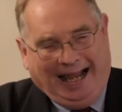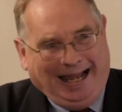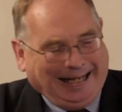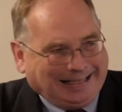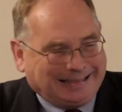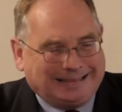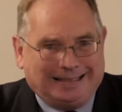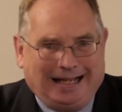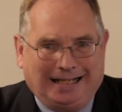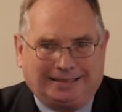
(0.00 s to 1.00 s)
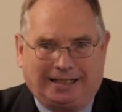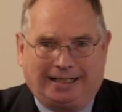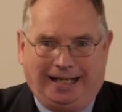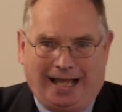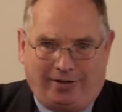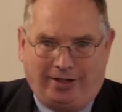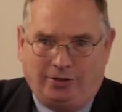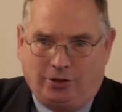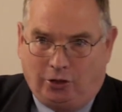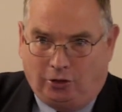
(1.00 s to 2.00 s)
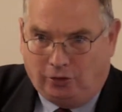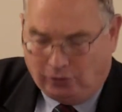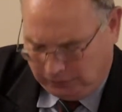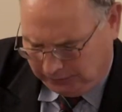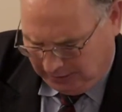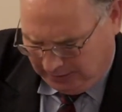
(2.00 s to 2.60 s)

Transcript: acts as a clarion call